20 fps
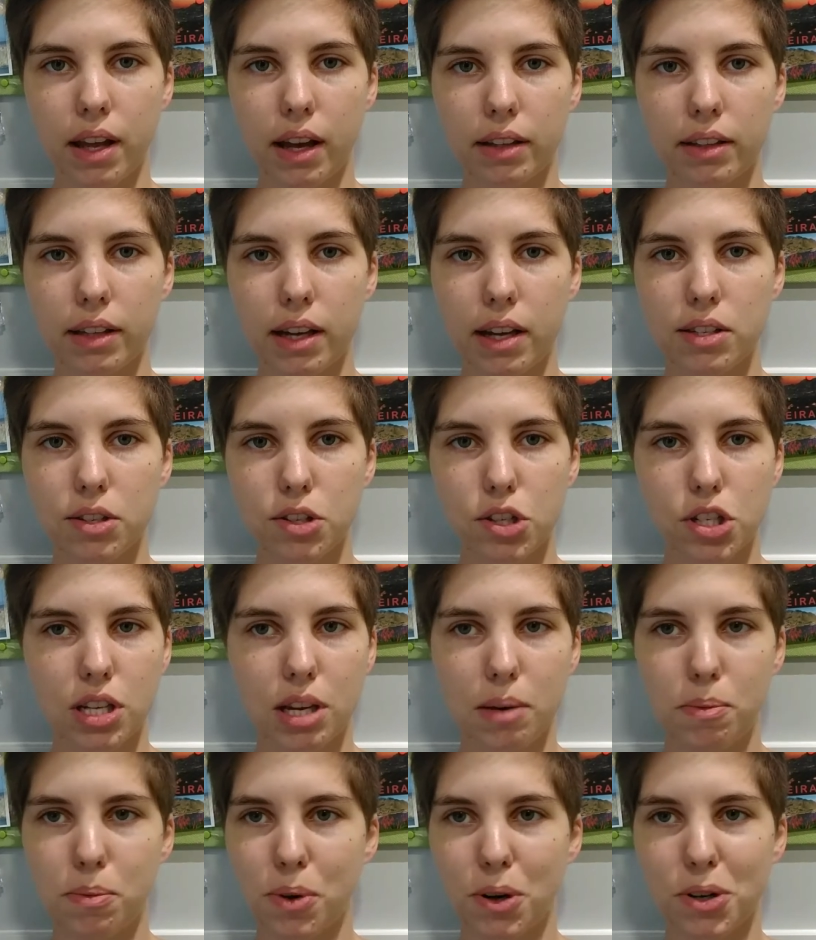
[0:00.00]
like that. So just
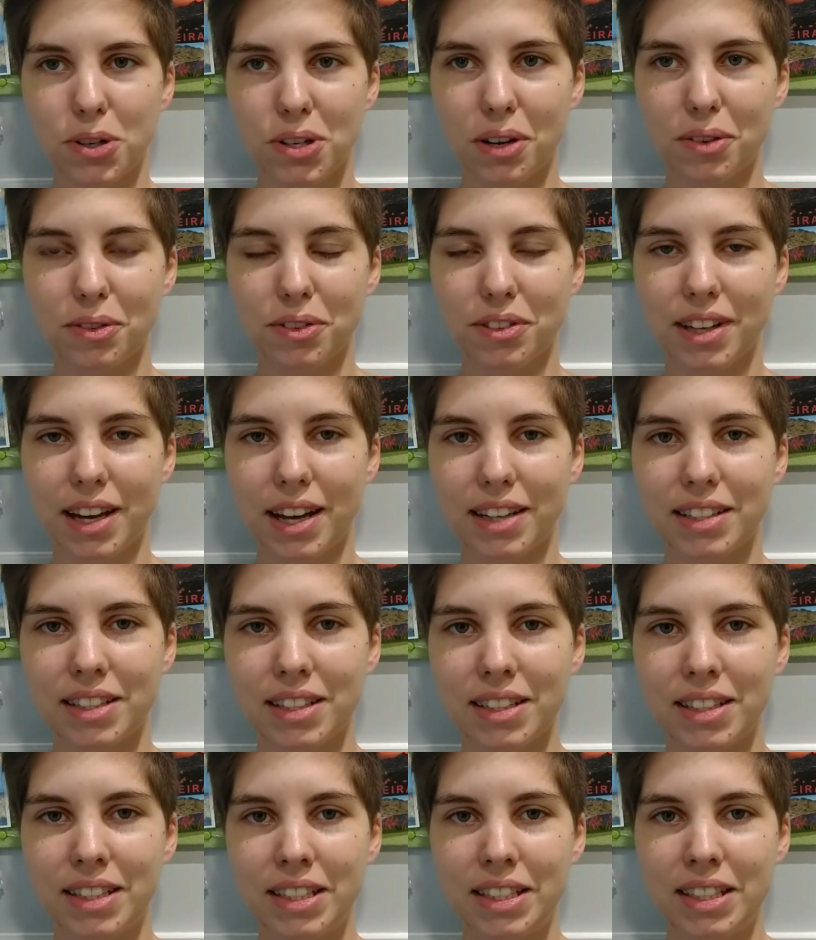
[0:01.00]
keep watching out for that.
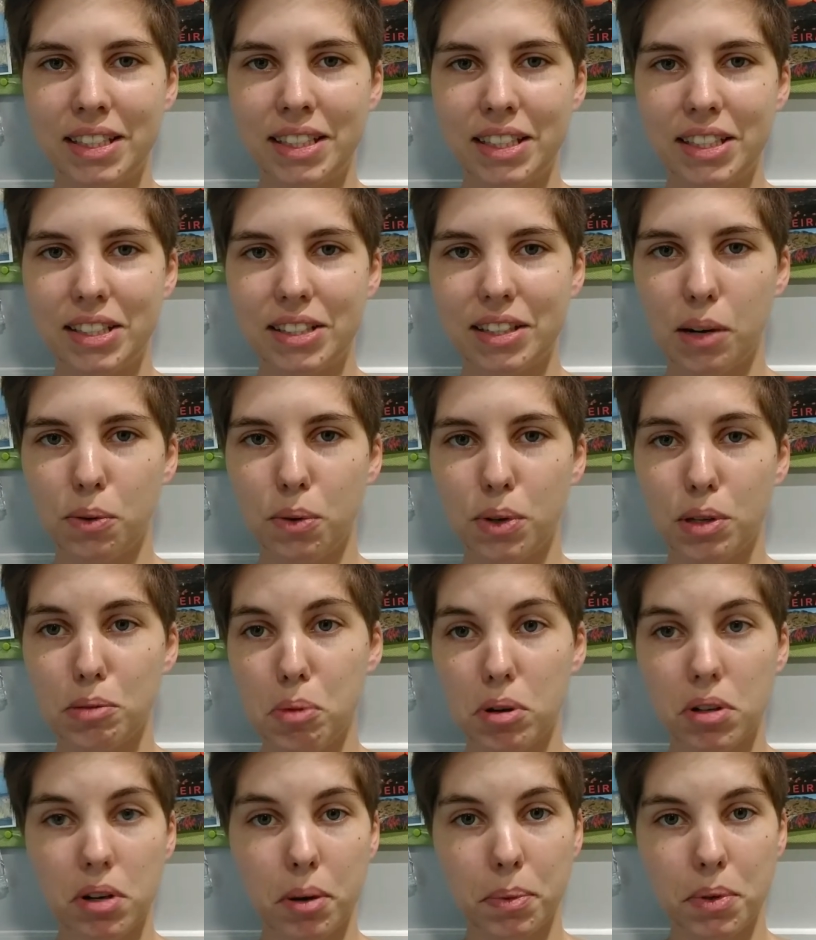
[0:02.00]
Today was
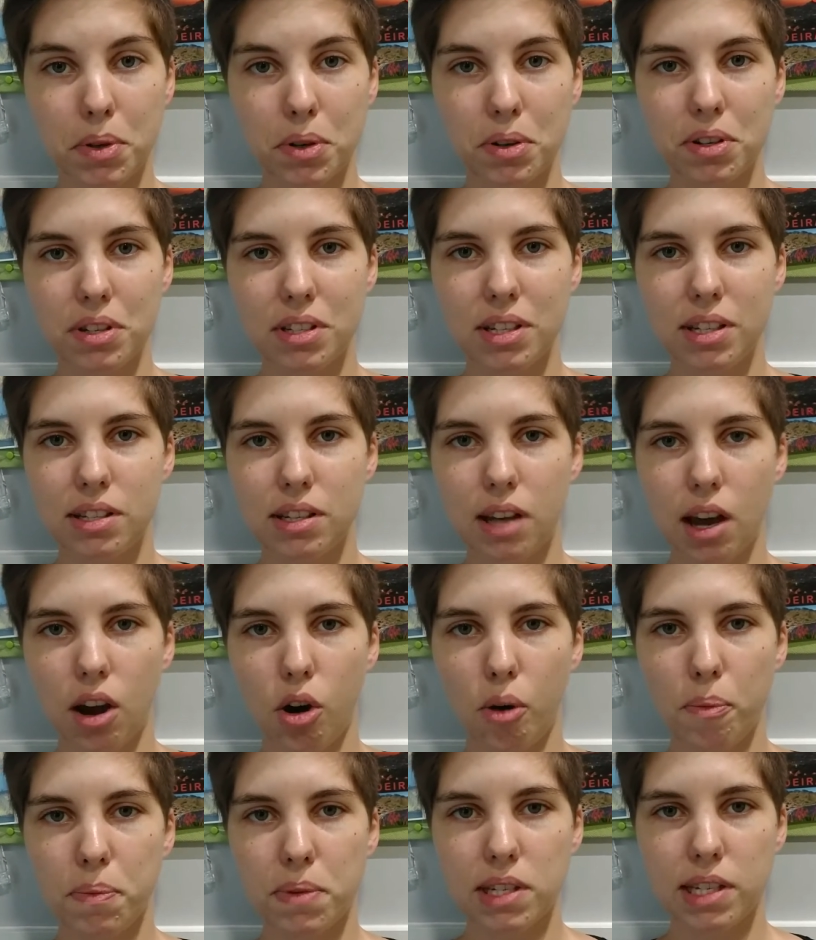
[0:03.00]
about cryptocurrencies. I
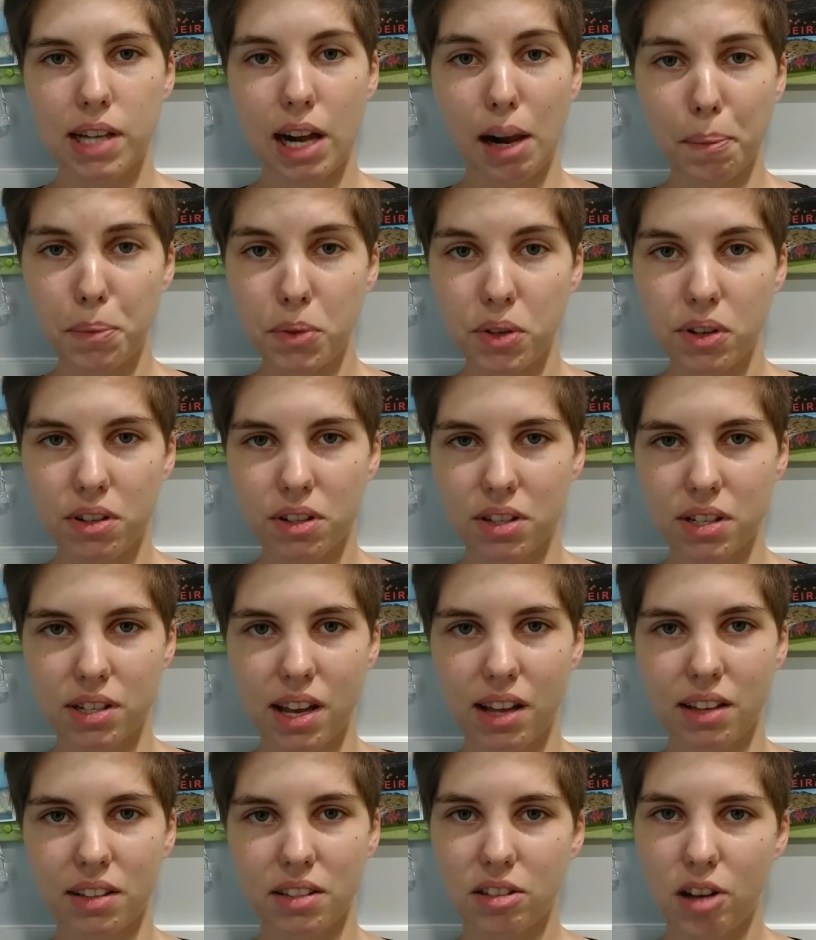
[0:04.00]
hope this helped you
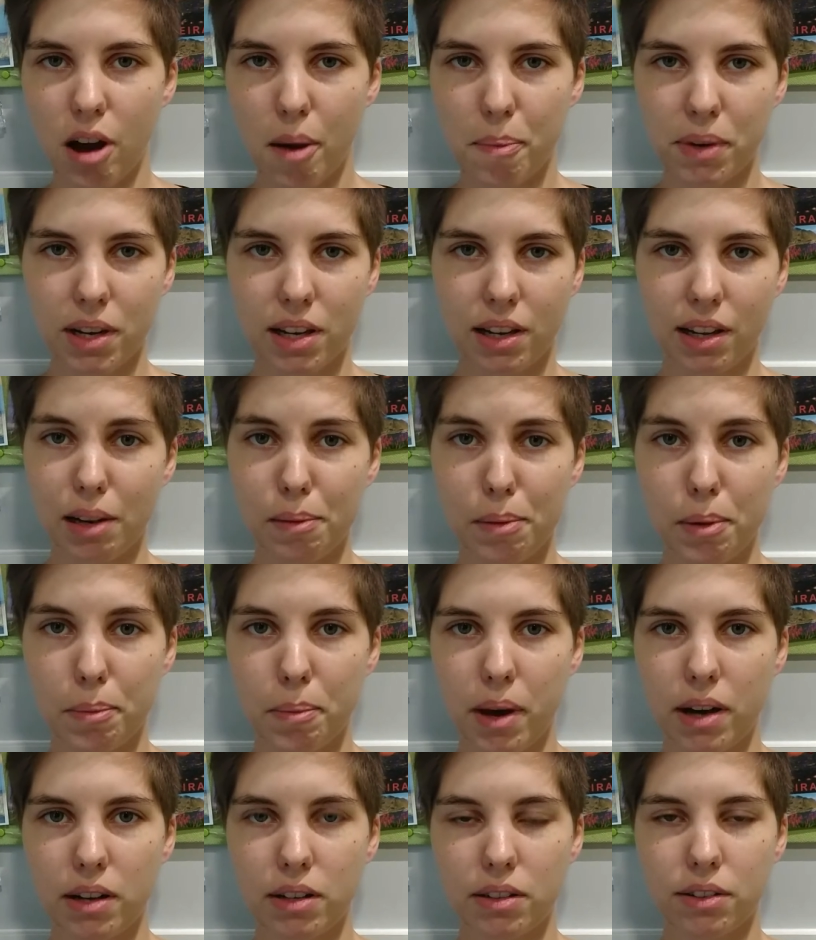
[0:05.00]
understand this topic a little bit
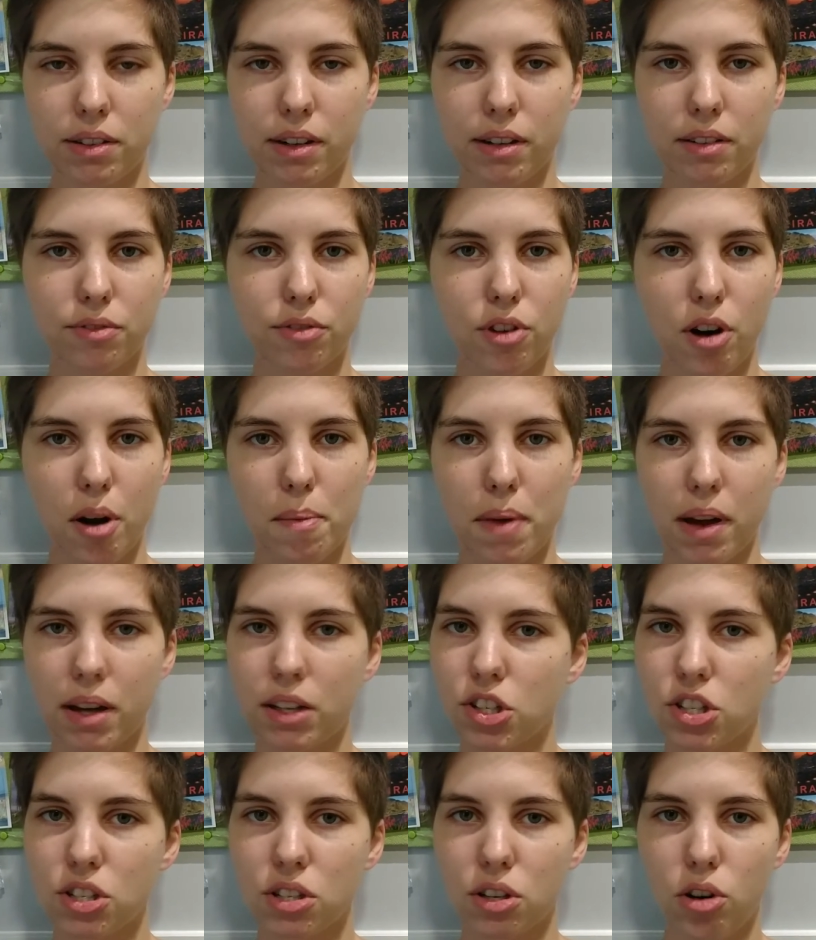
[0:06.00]
better from like
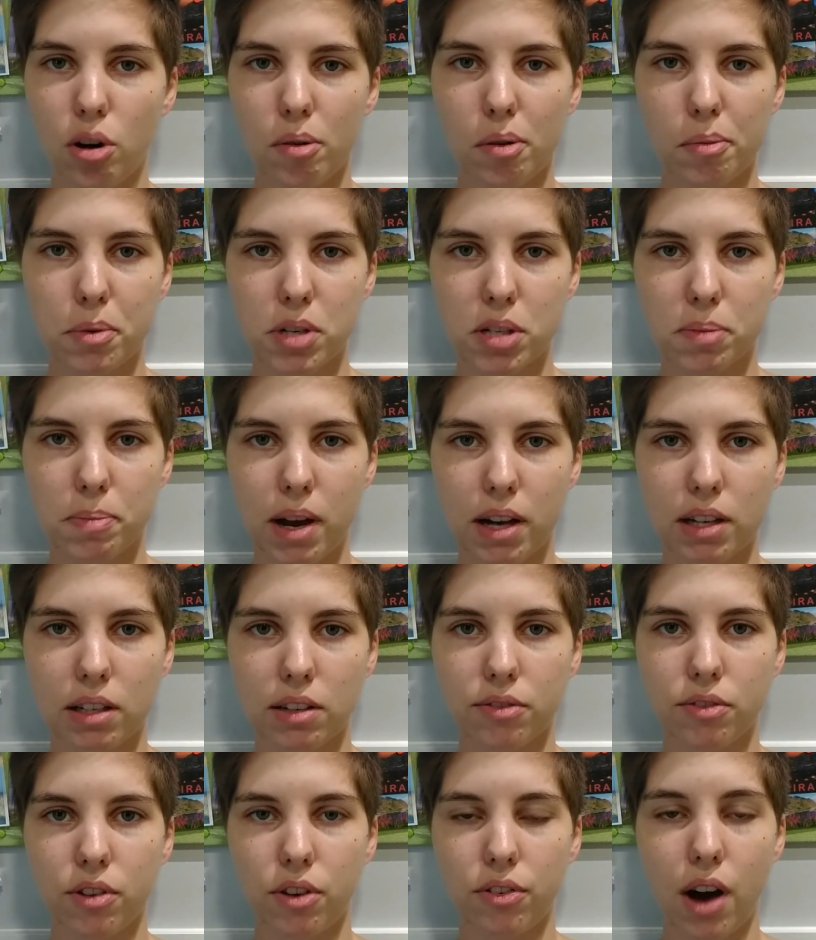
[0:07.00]
just a normal
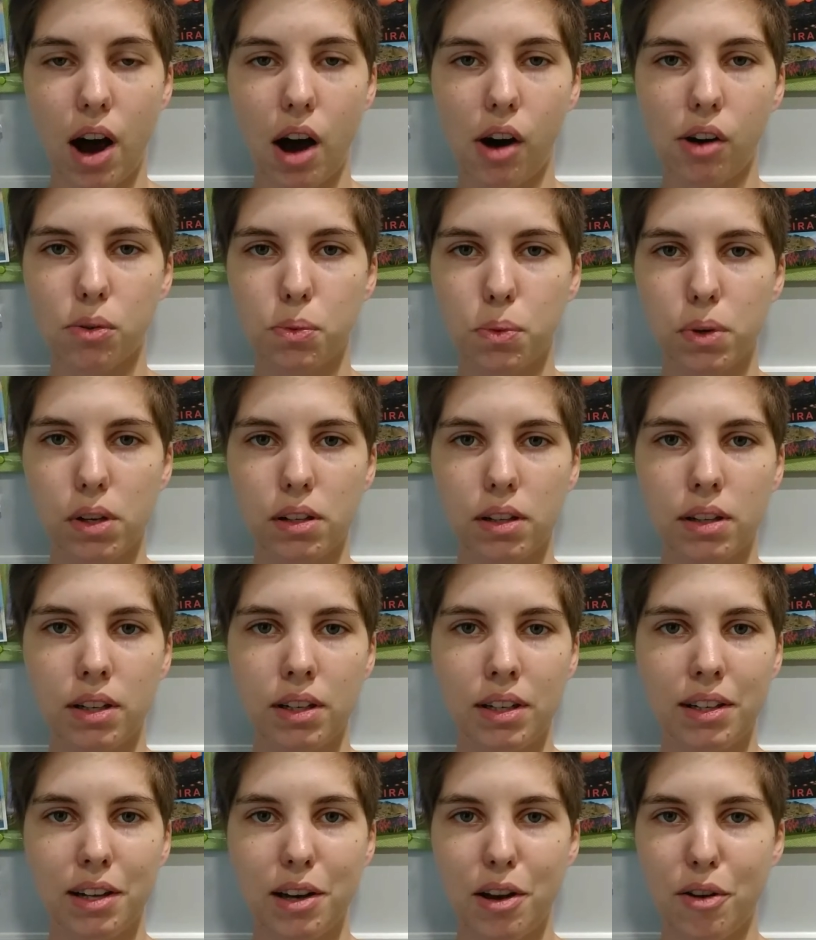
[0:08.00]
perspective of how it will
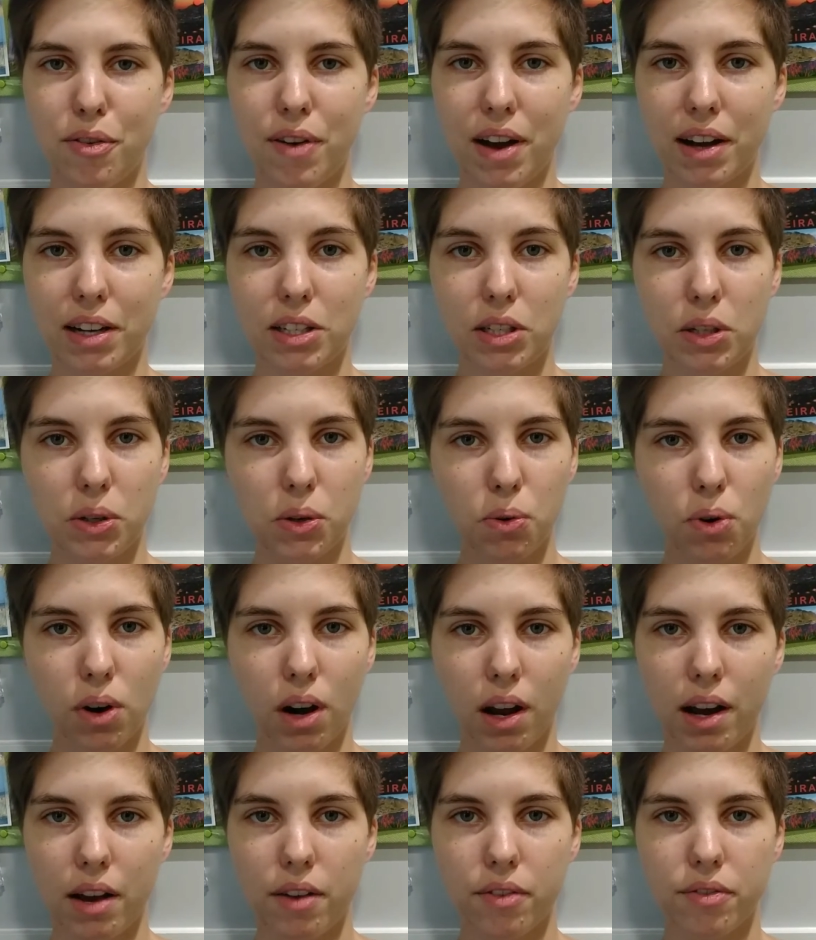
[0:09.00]
affect your
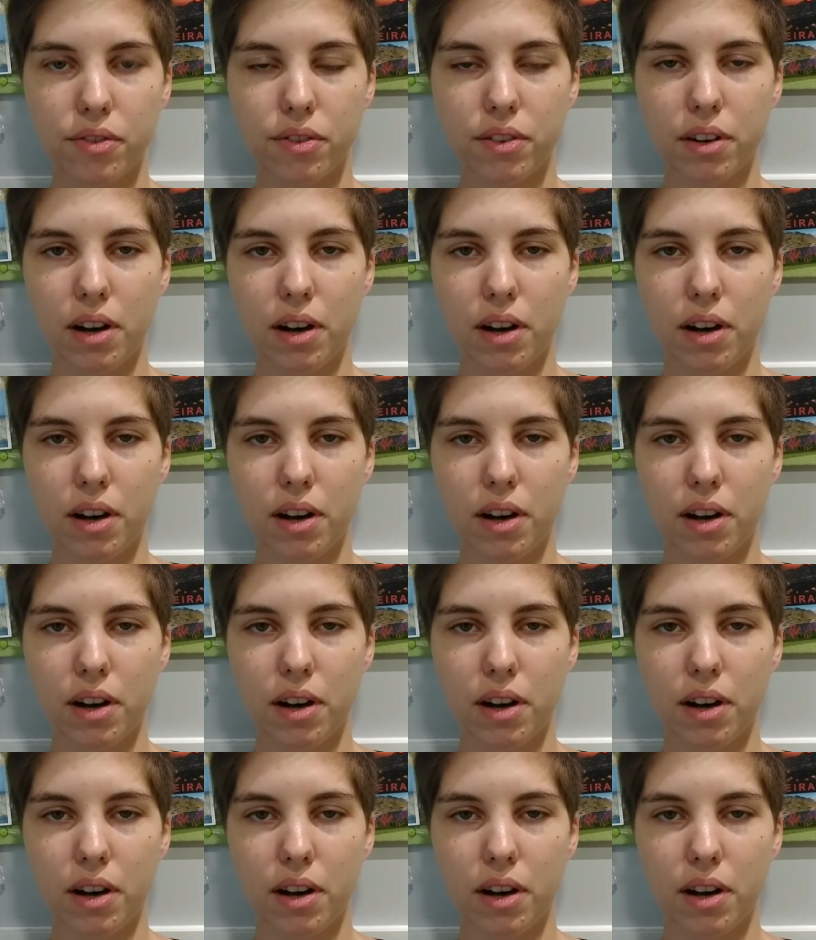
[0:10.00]
life